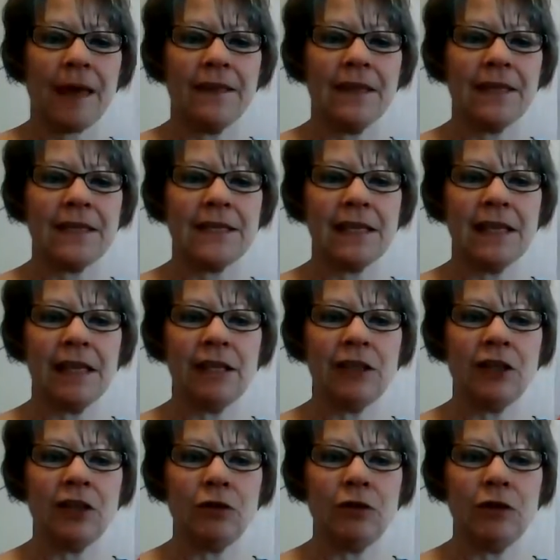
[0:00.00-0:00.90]
little
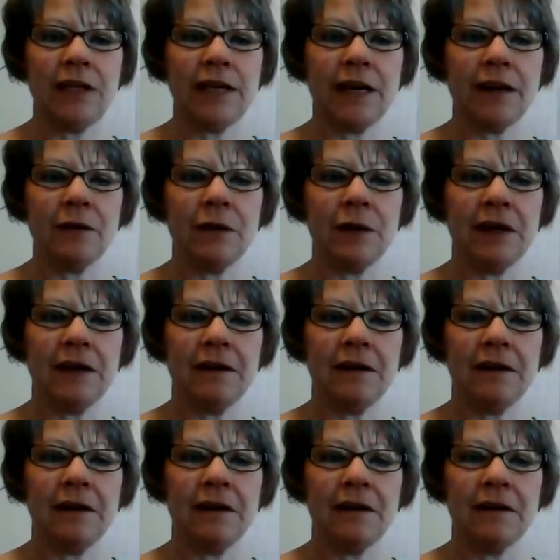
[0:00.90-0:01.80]
dude down
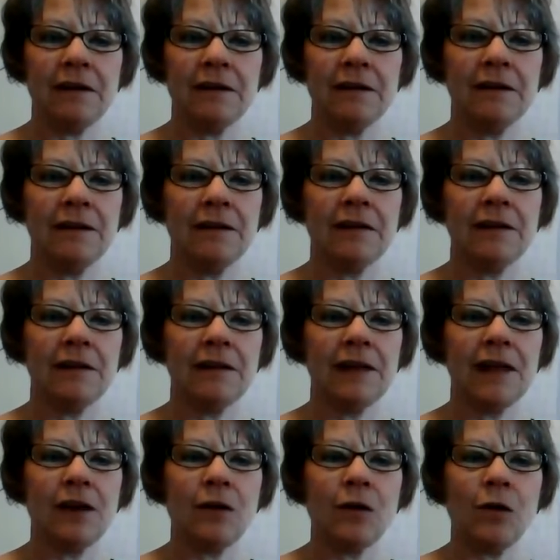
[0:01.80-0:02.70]
here
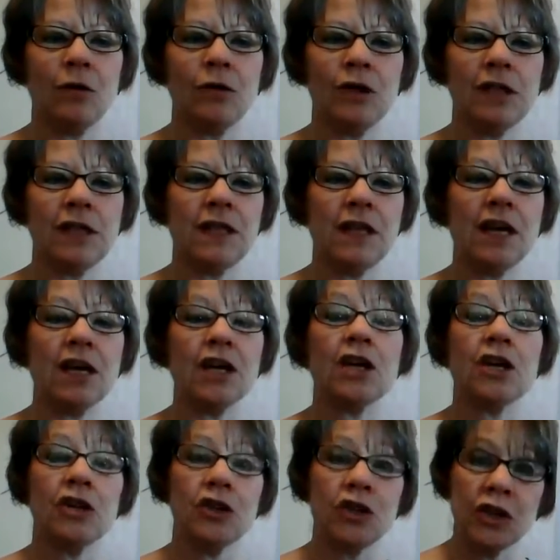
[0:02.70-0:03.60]
that owns
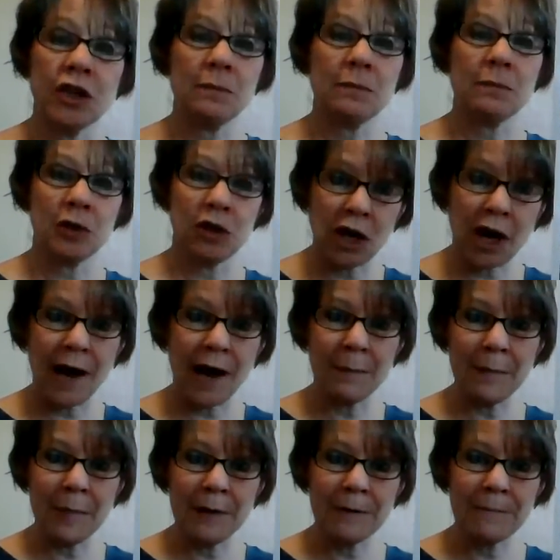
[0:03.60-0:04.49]
the ship shop.